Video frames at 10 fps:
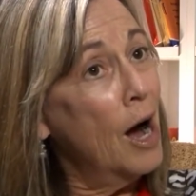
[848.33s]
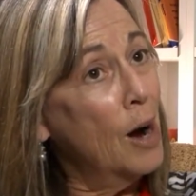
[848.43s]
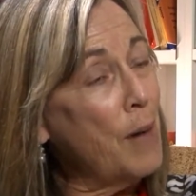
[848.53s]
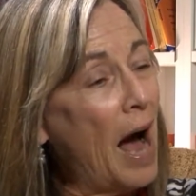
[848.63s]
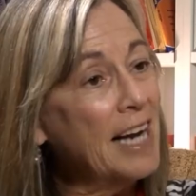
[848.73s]

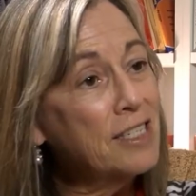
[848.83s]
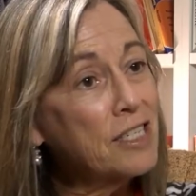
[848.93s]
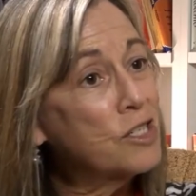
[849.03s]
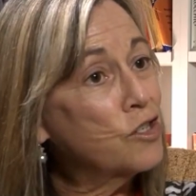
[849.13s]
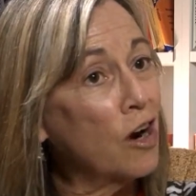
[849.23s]
um, i
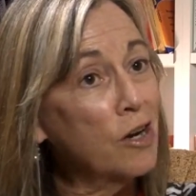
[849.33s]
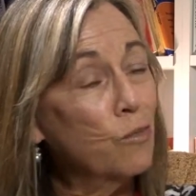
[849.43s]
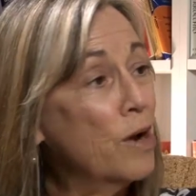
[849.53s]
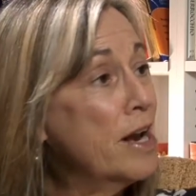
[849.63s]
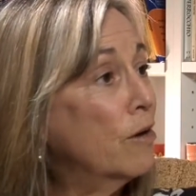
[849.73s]
just
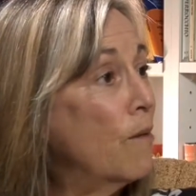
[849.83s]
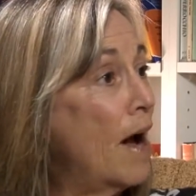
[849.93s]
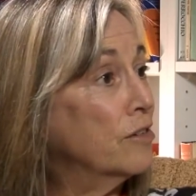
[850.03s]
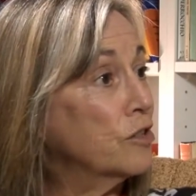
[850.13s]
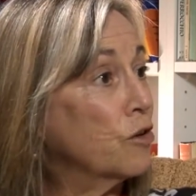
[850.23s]
started reading
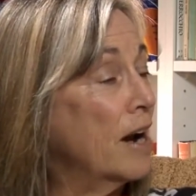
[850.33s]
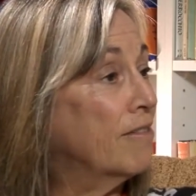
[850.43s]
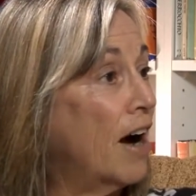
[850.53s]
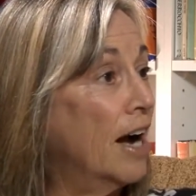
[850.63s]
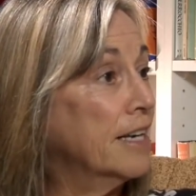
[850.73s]
around to try
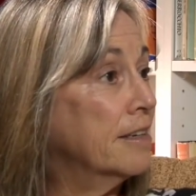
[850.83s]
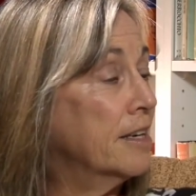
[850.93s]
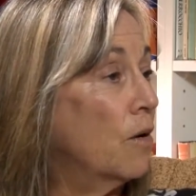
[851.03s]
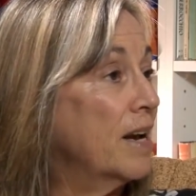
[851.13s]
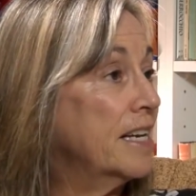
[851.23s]
to find
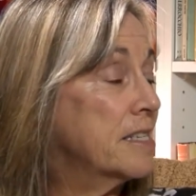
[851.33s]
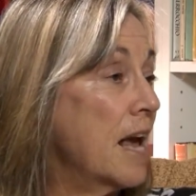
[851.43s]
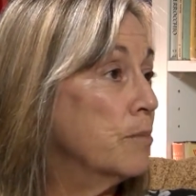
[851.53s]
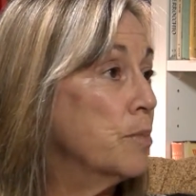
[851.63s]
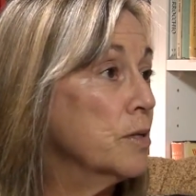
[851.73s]
you know
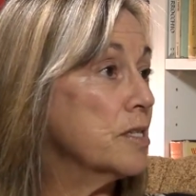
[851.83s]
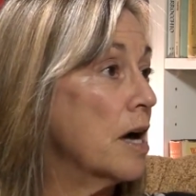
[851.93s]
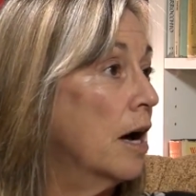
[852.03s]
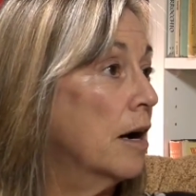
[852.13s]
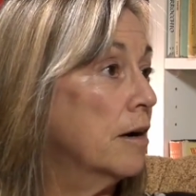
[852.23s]
examples
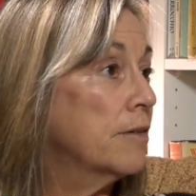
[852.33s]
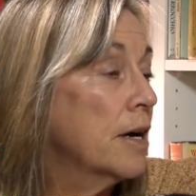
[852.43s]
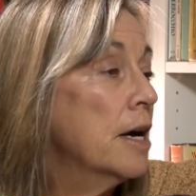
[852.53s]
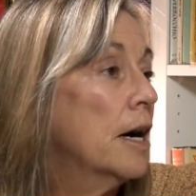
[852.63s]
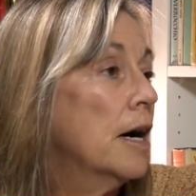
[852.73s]
of
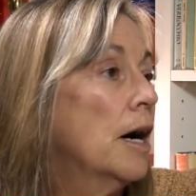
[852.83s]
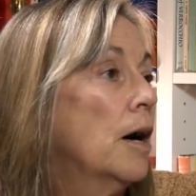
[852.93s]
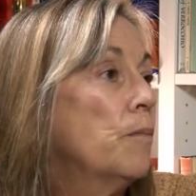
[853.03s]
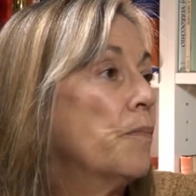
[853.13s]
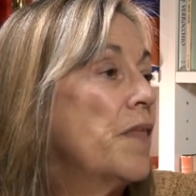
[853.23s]

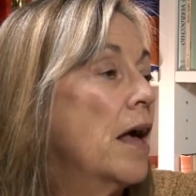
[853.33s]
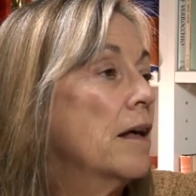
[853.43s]
um,